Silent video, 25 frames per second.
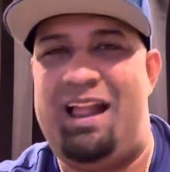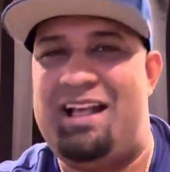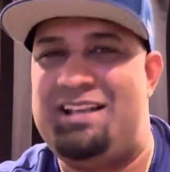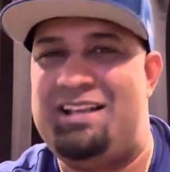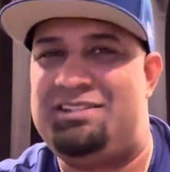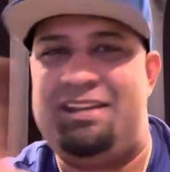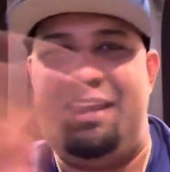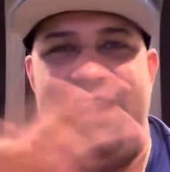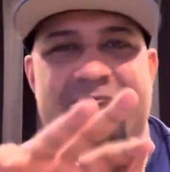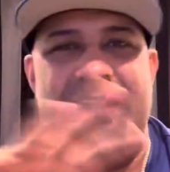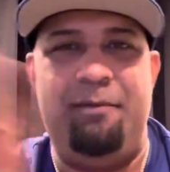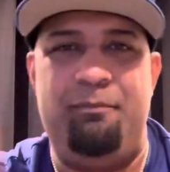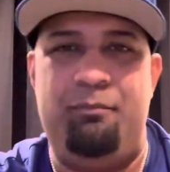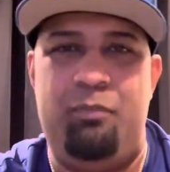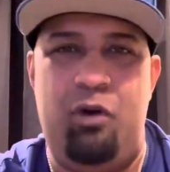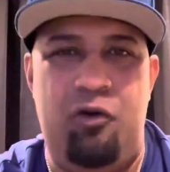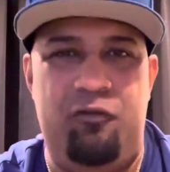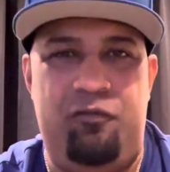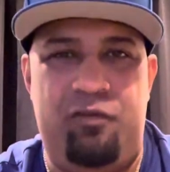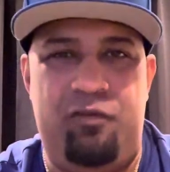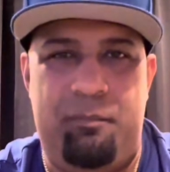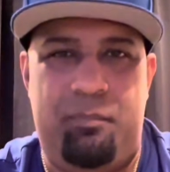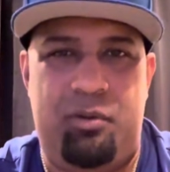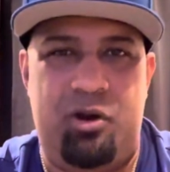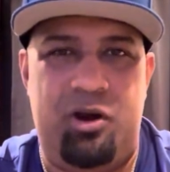I stayed in
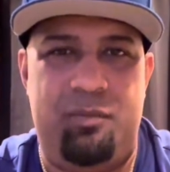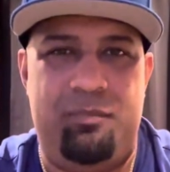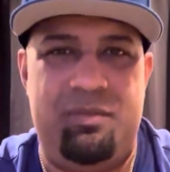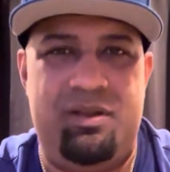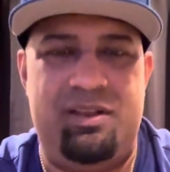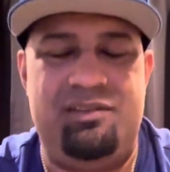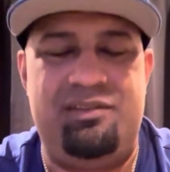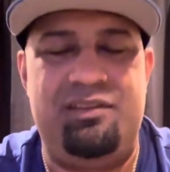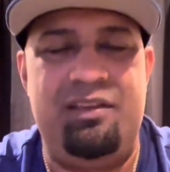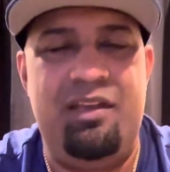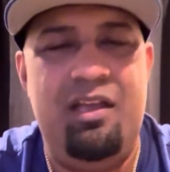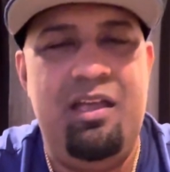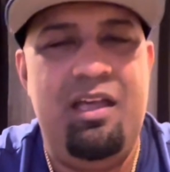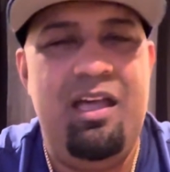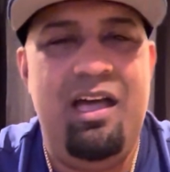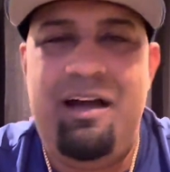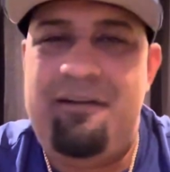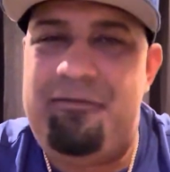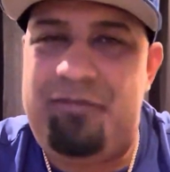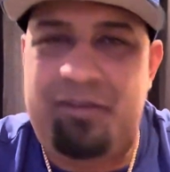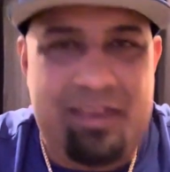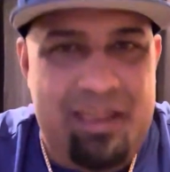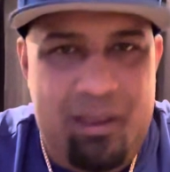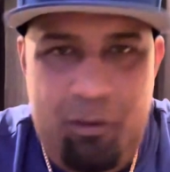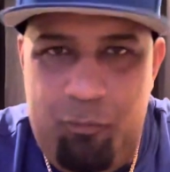both apartments.
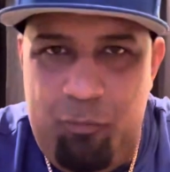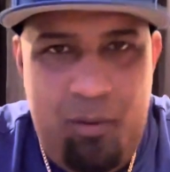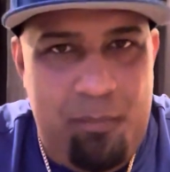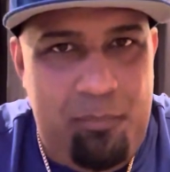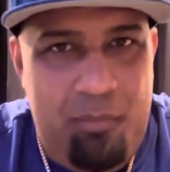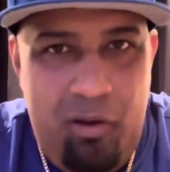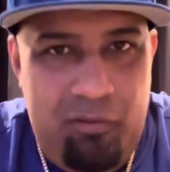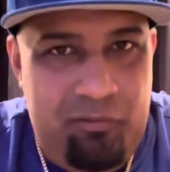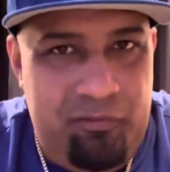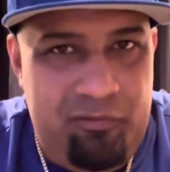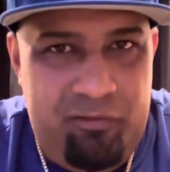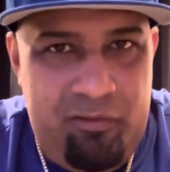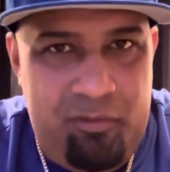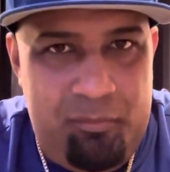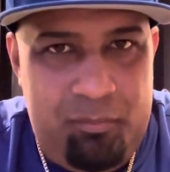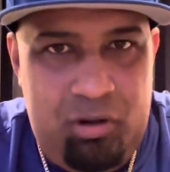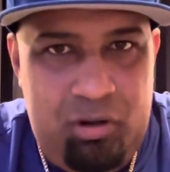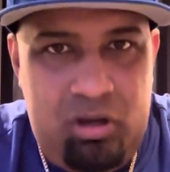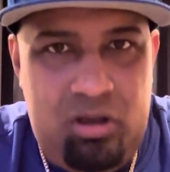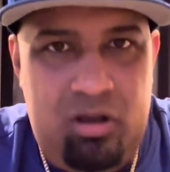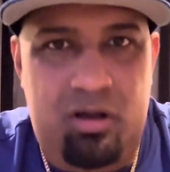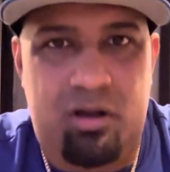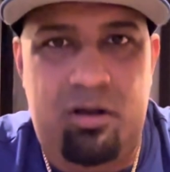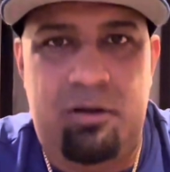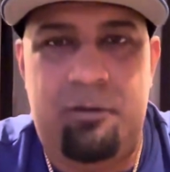Forget what both of them are
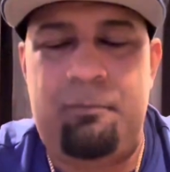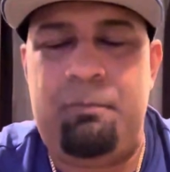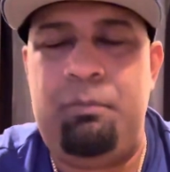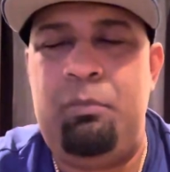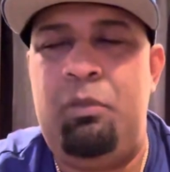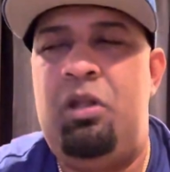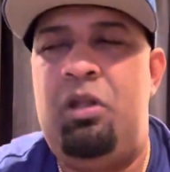called.